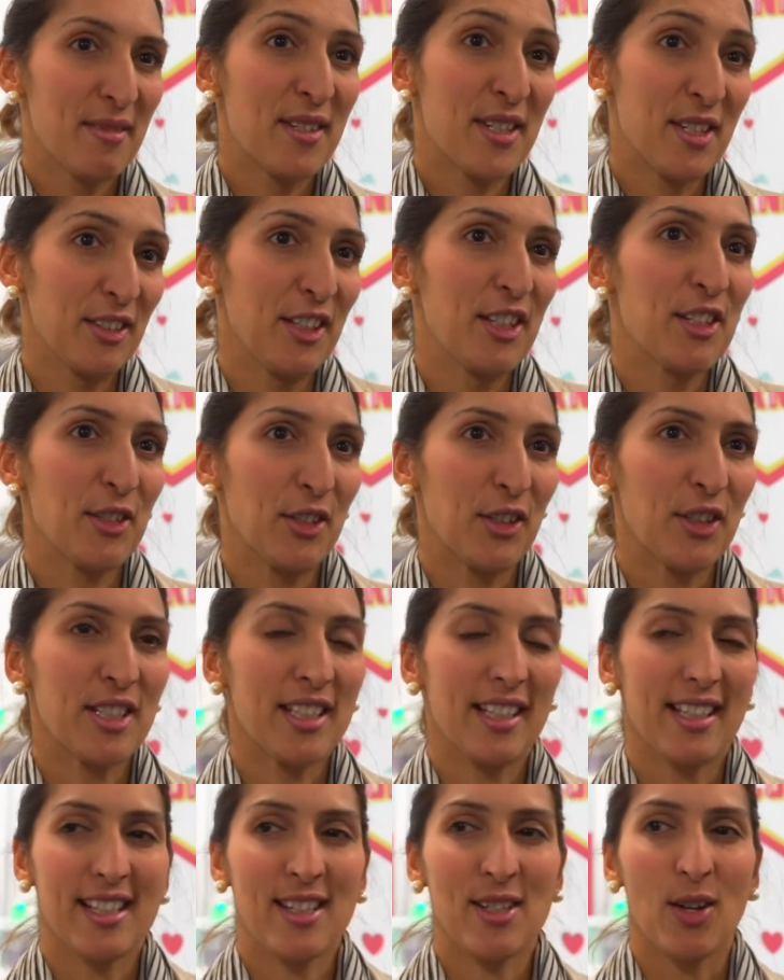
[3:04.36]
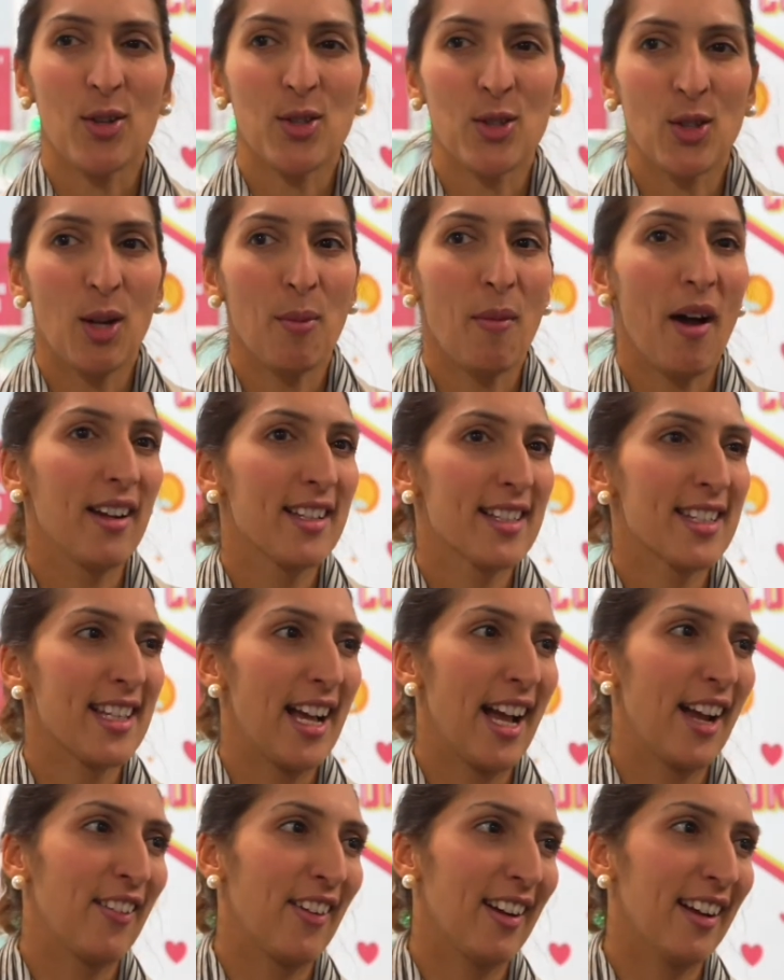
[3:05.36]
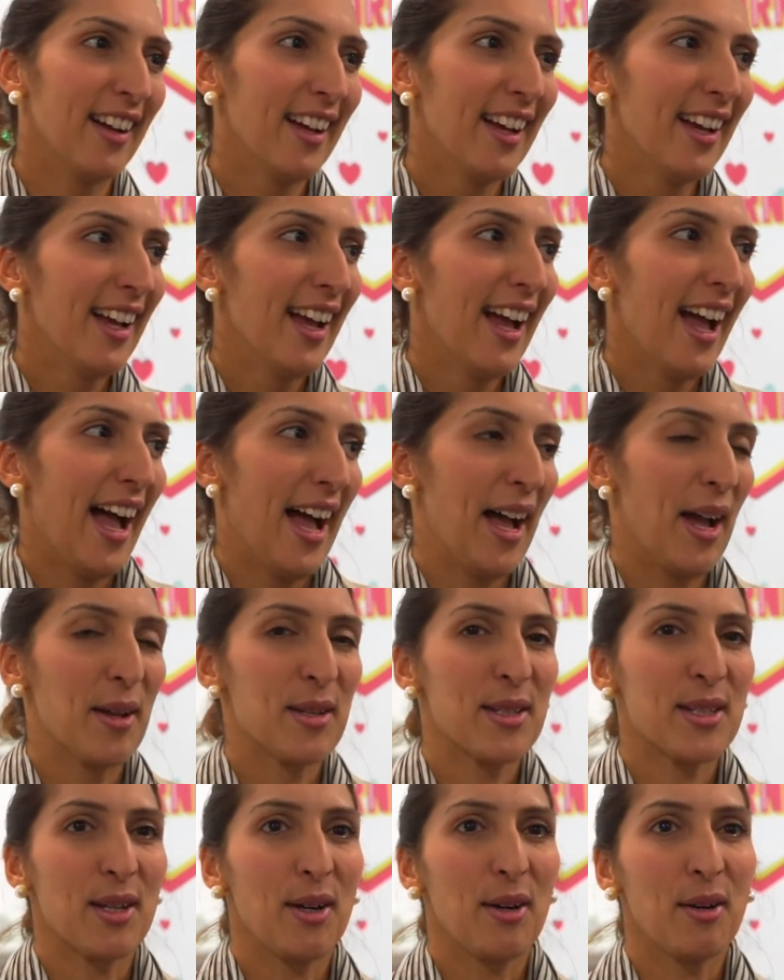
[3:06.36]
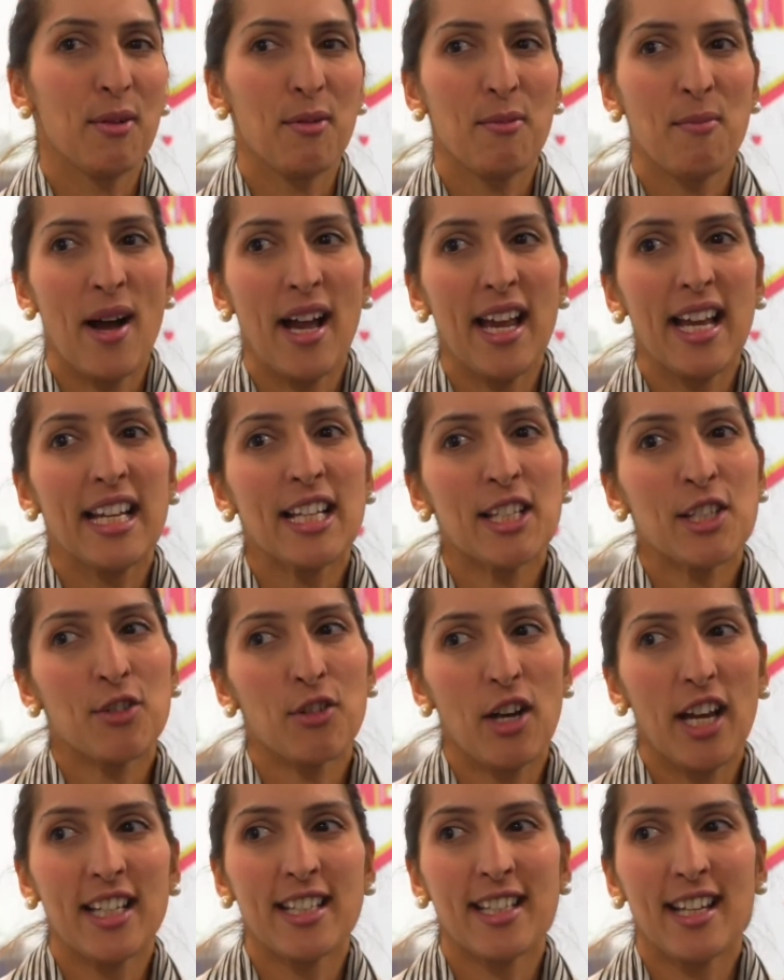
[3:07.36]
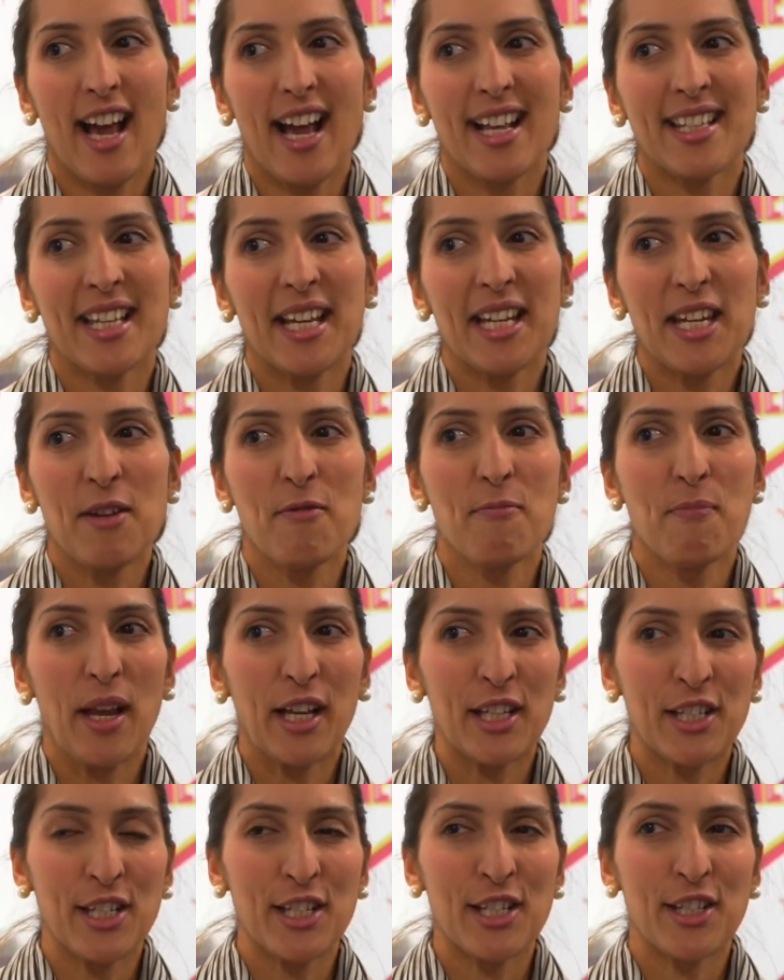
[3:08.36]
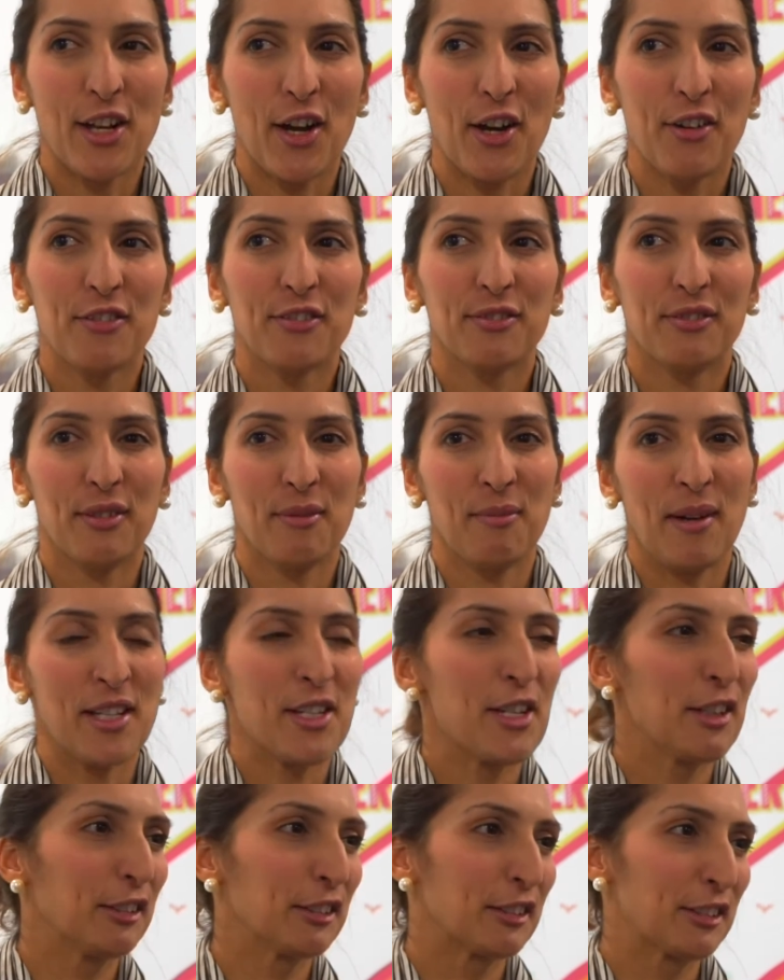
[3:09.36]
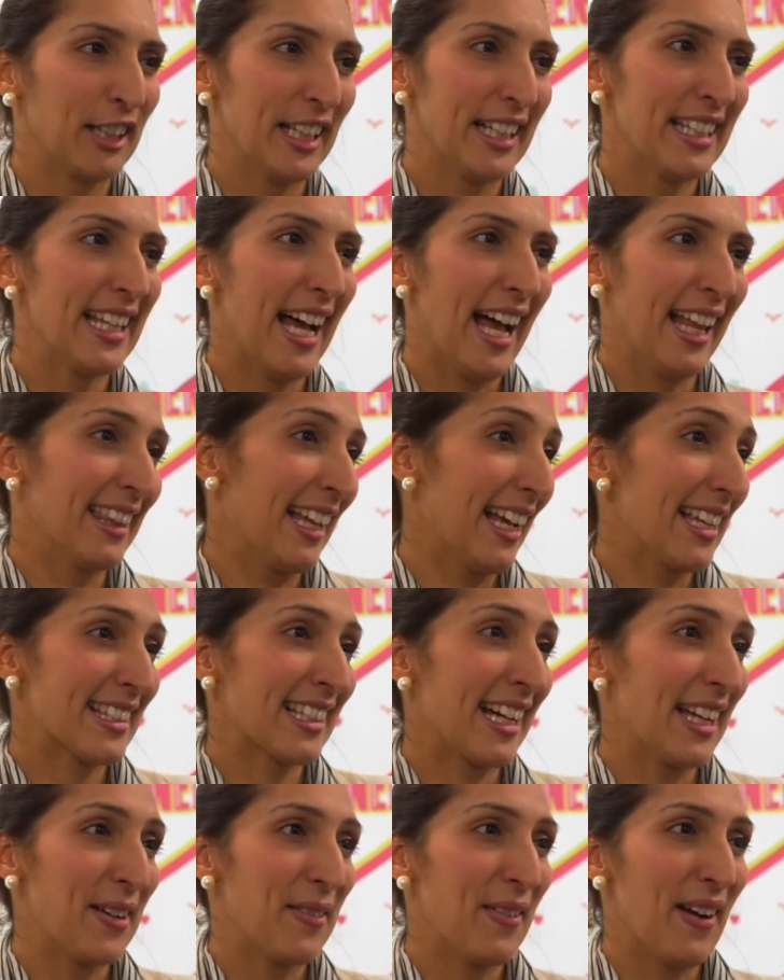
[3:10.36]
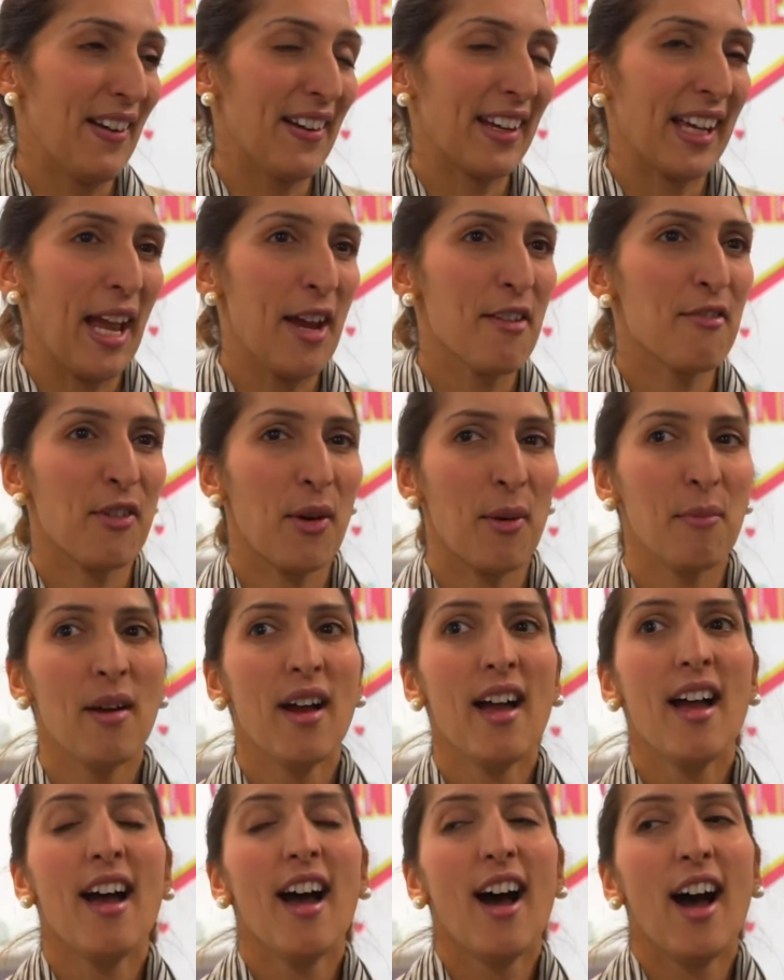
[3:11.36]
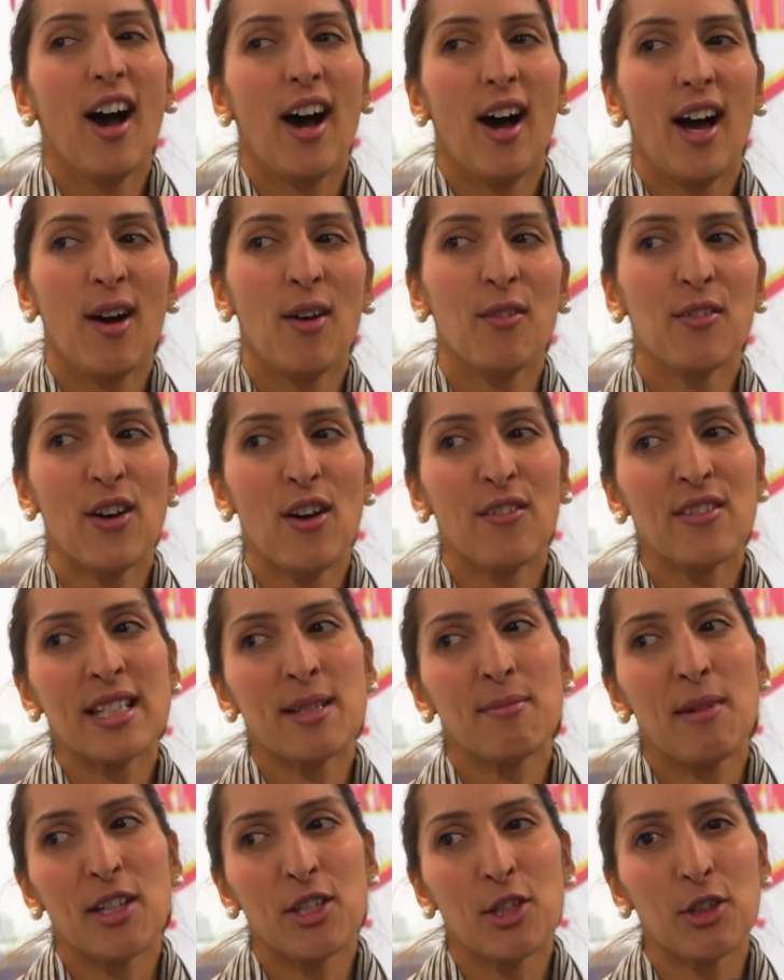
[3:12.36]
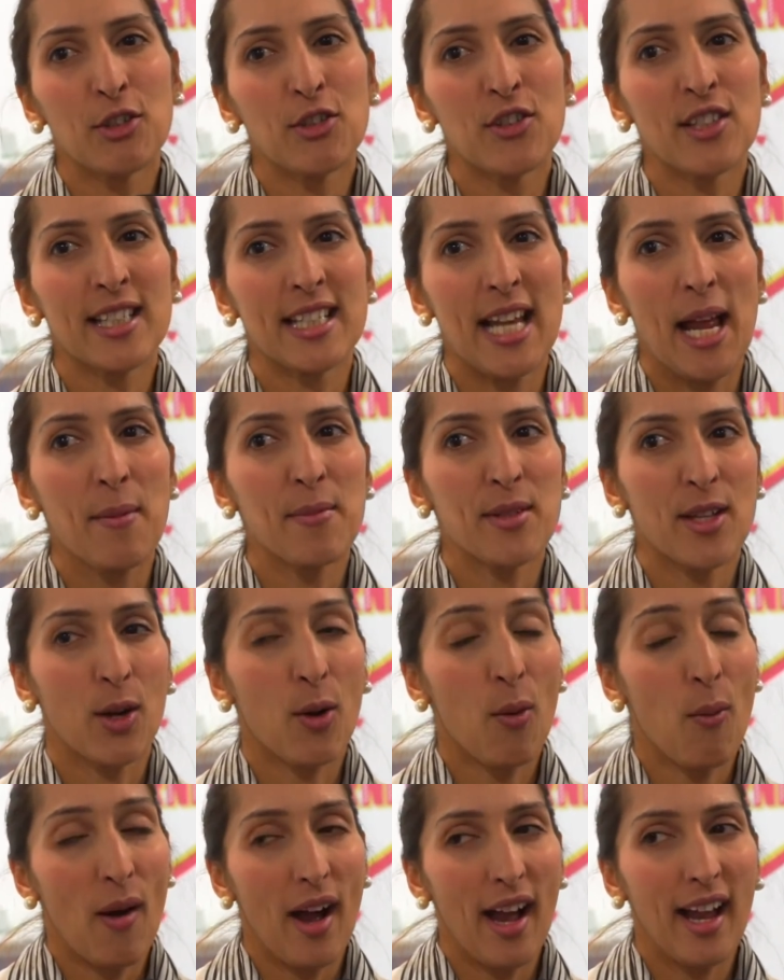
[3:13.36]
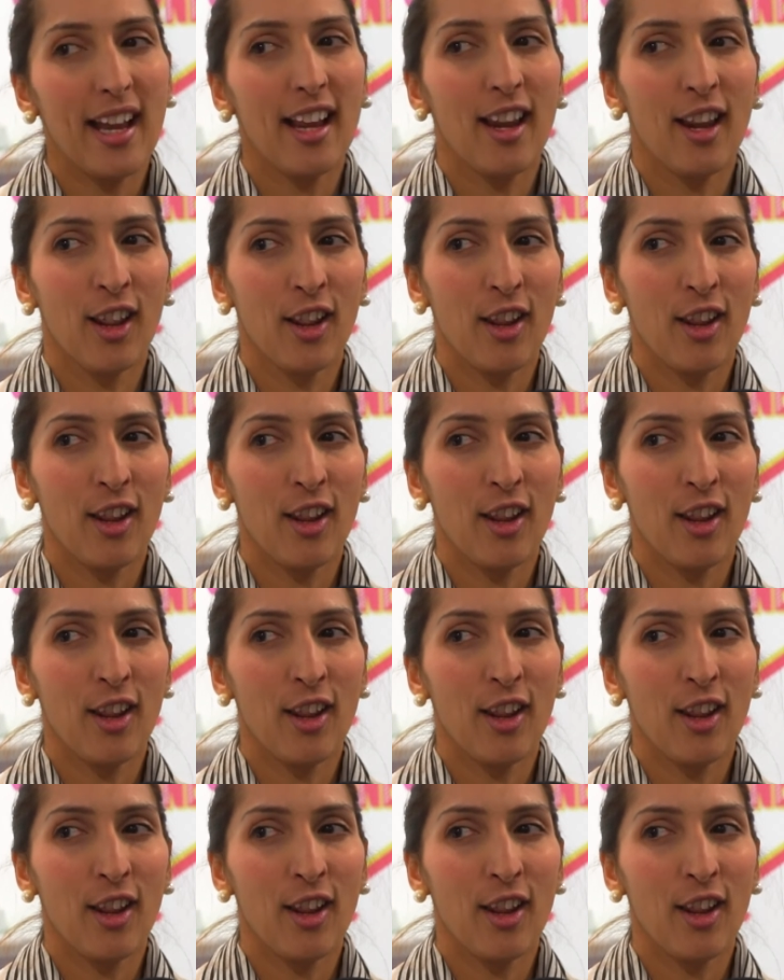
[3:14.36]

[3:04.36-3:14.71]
son and daughter, so Suleiman and Syra. So my illustrator, I sent him pictures of my children, and that's kind of where it came from. Obviously my children's names are quite